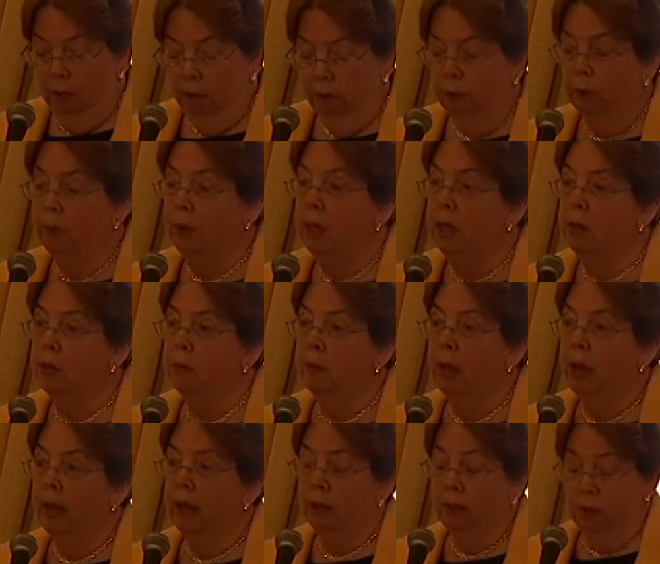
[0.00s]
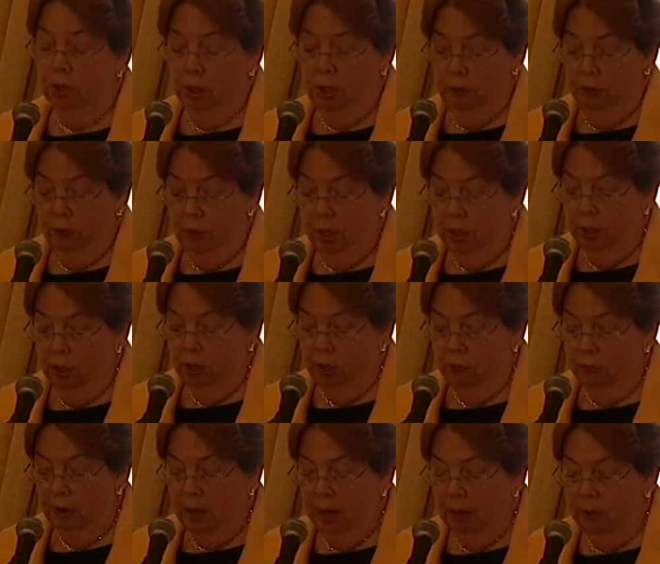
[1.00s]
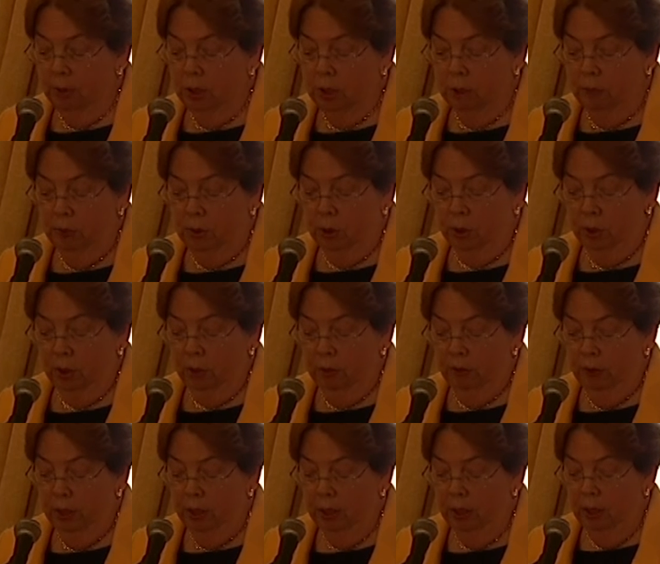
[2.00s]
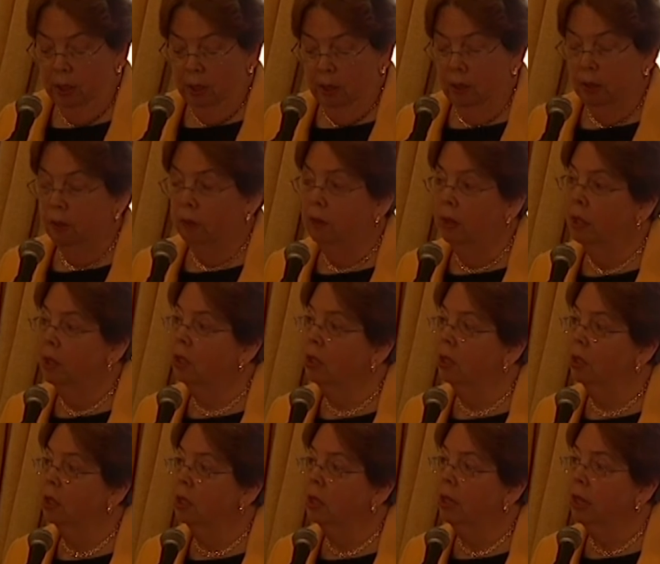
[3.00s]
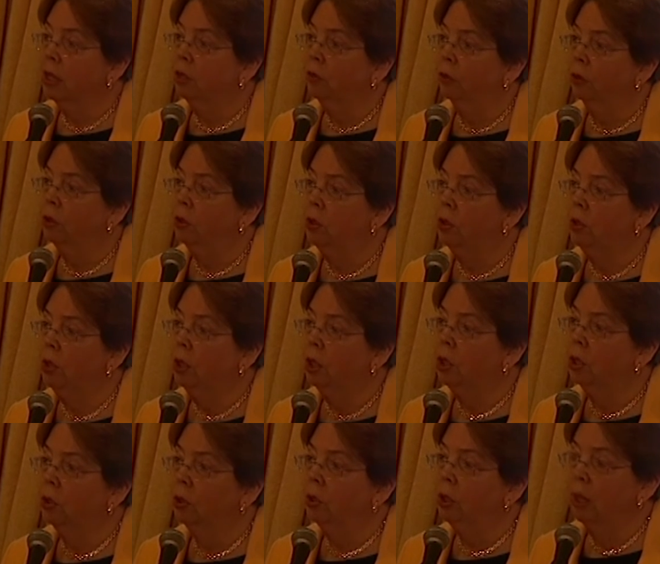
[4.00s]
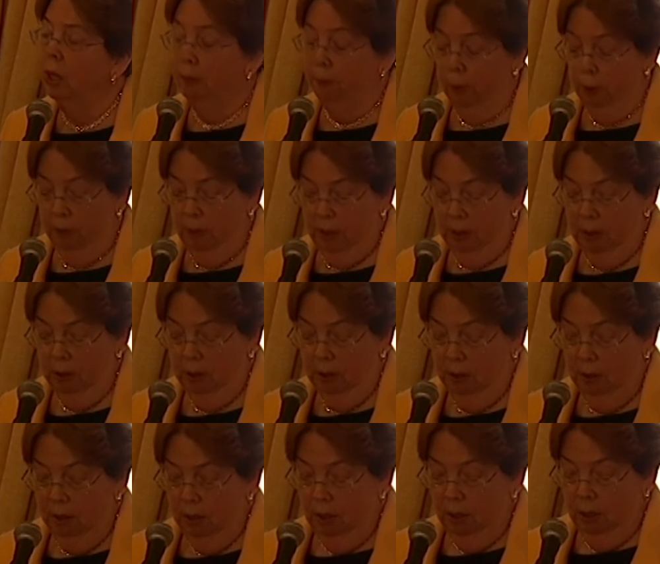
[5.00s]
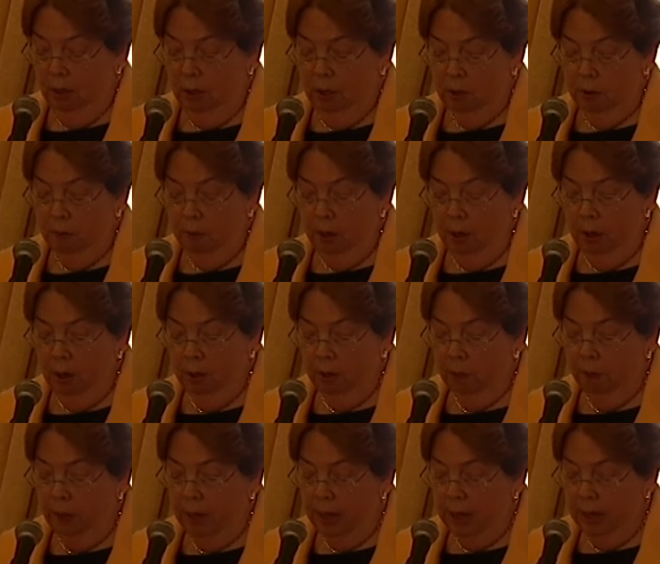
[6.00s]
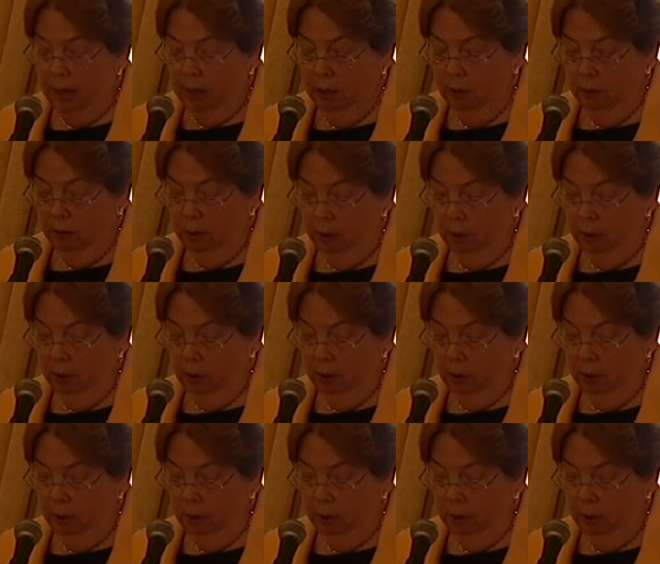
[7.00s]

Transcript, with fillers: From these models, Chief Justice Roberts observed that a successful judicial temperament is marked by,